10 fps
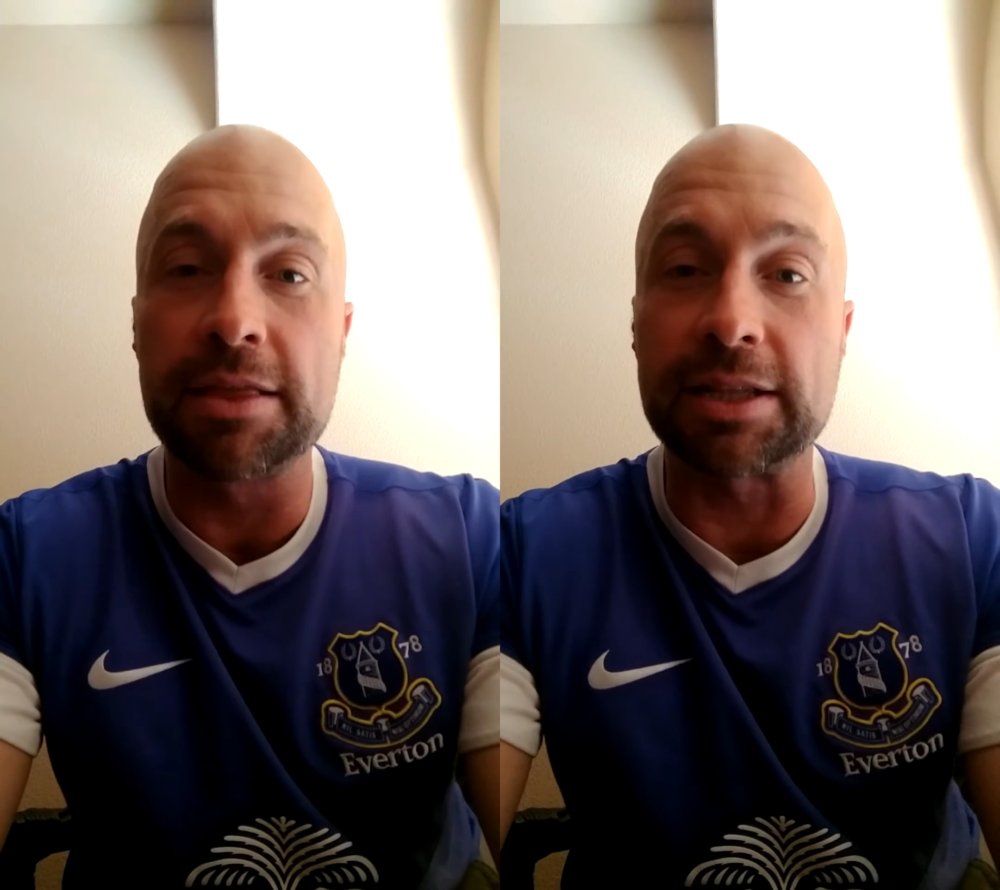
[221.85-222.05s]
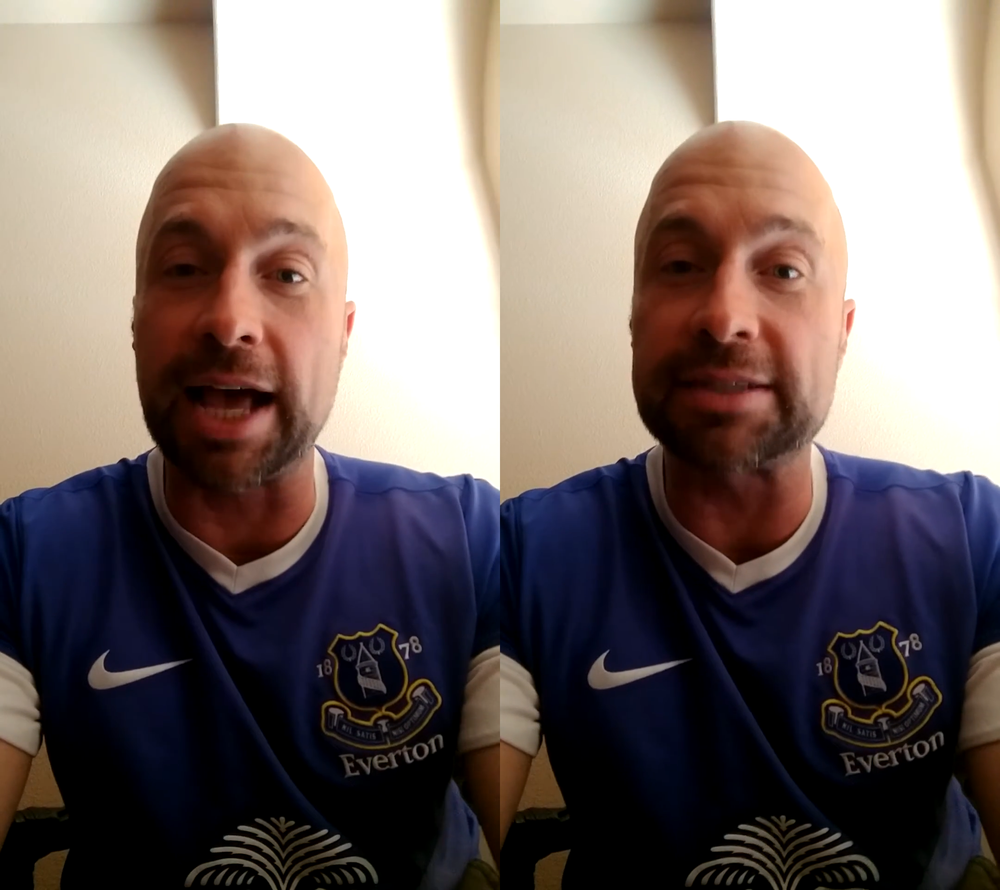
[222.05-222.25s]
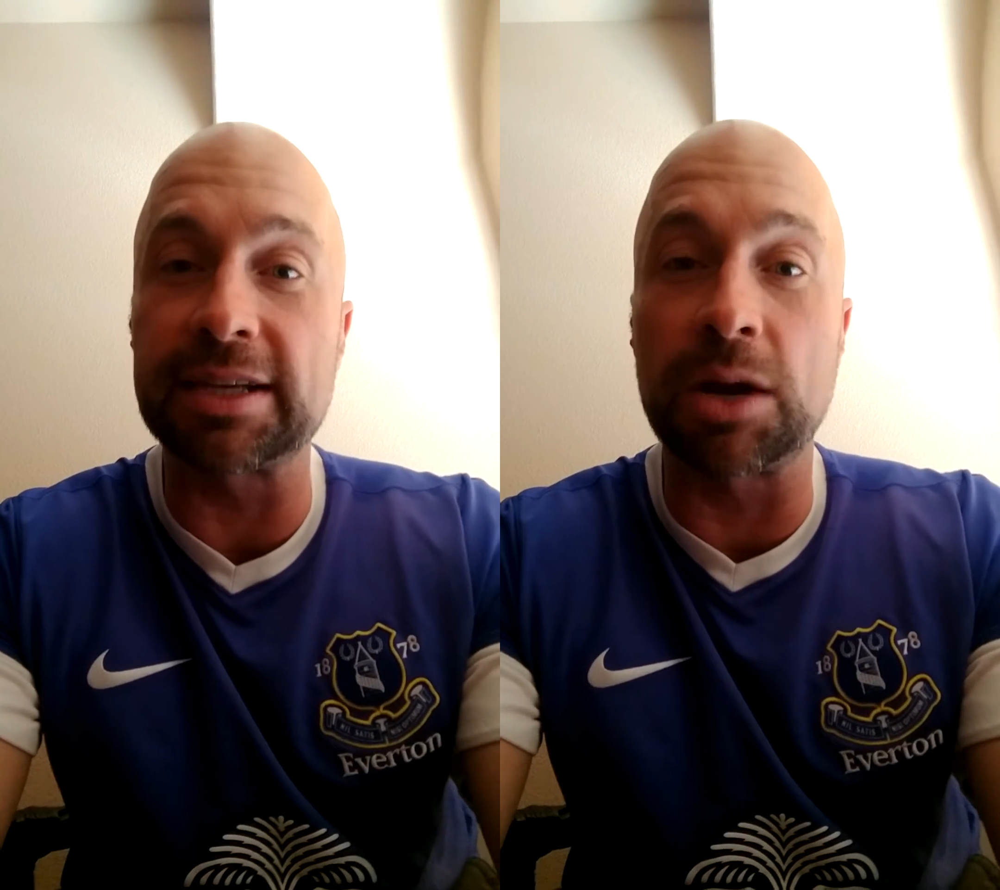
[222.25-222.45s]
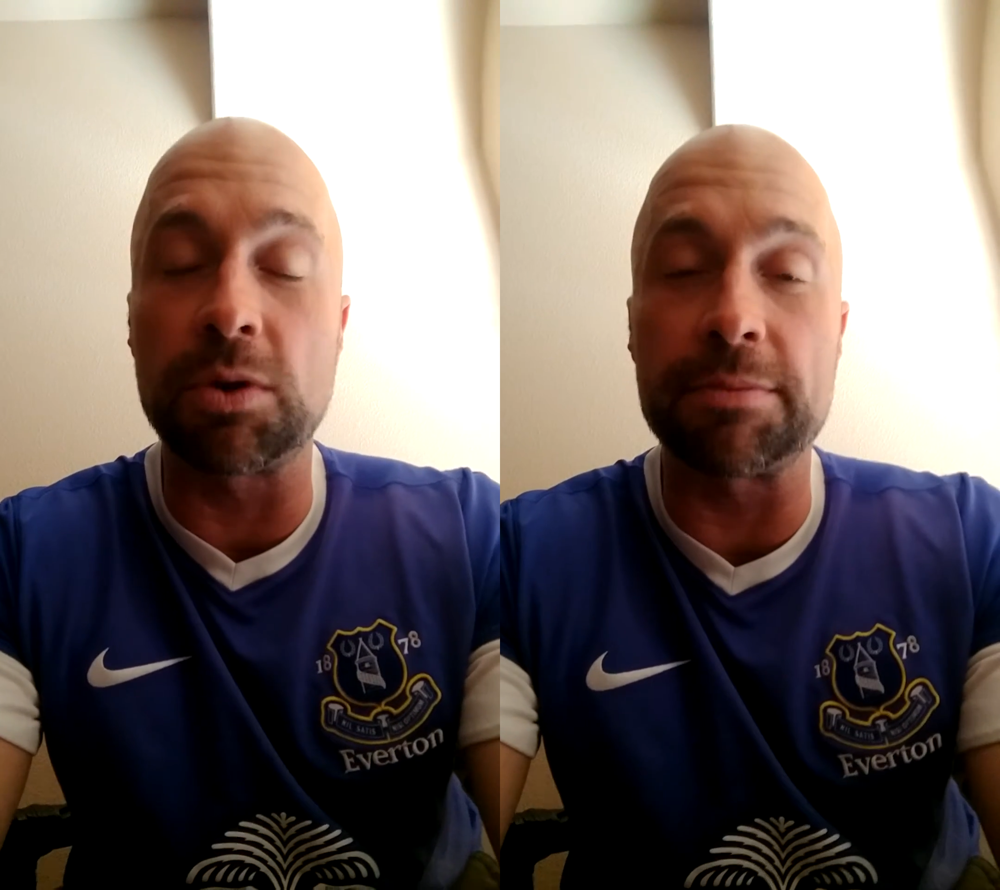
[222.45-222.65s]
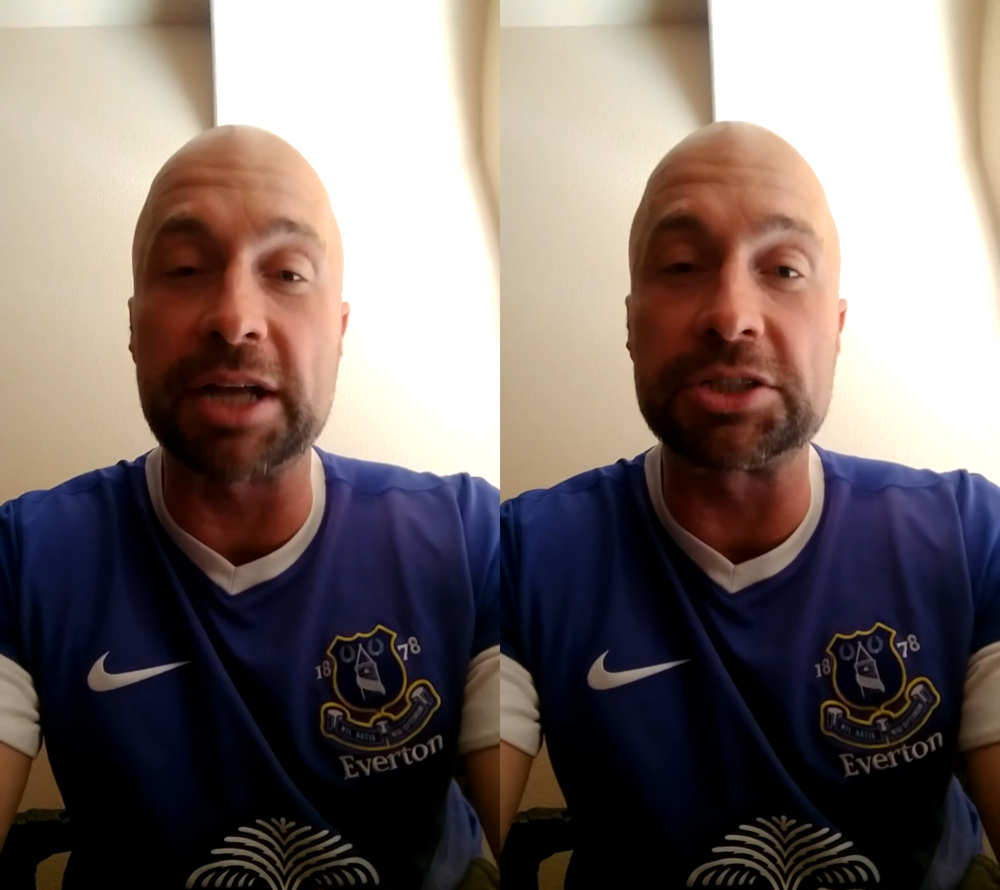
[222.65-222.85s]
The last thing I
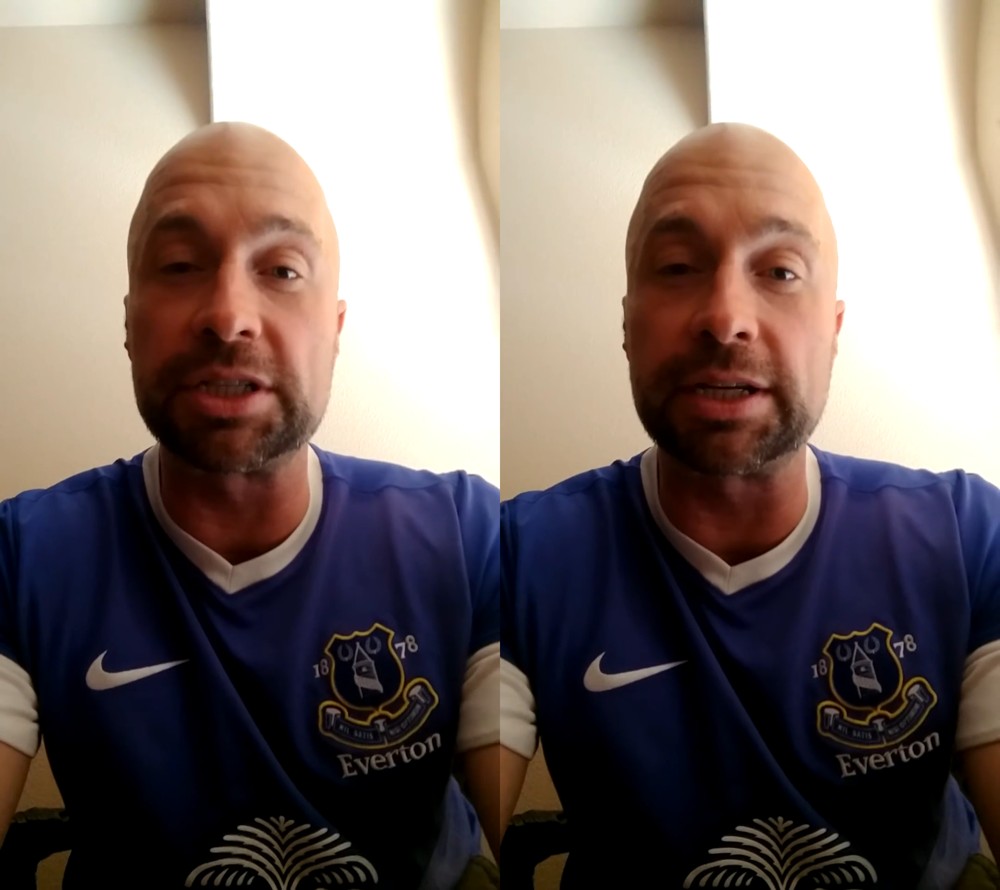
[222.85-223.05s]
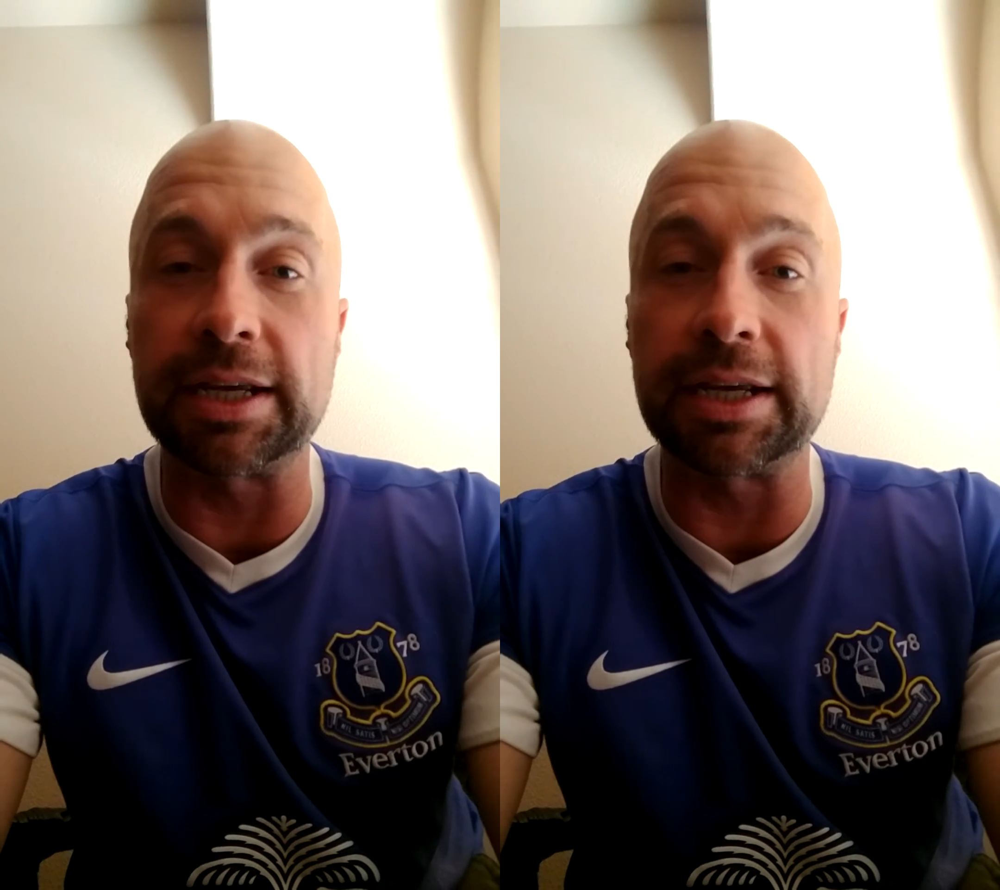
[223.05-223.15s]
want to mention